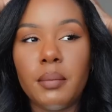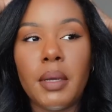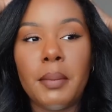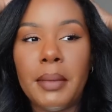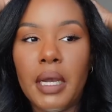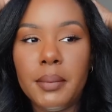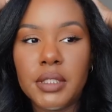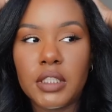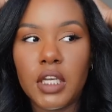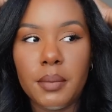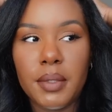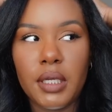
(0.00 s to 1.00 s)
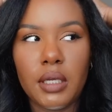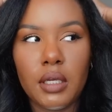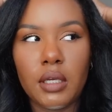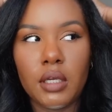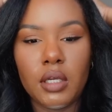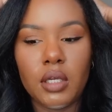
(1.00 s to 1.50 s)
then my mom is
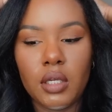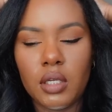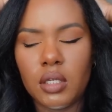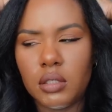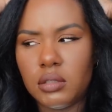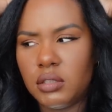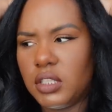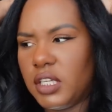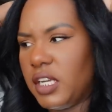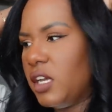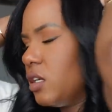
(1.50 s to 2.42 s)
coming today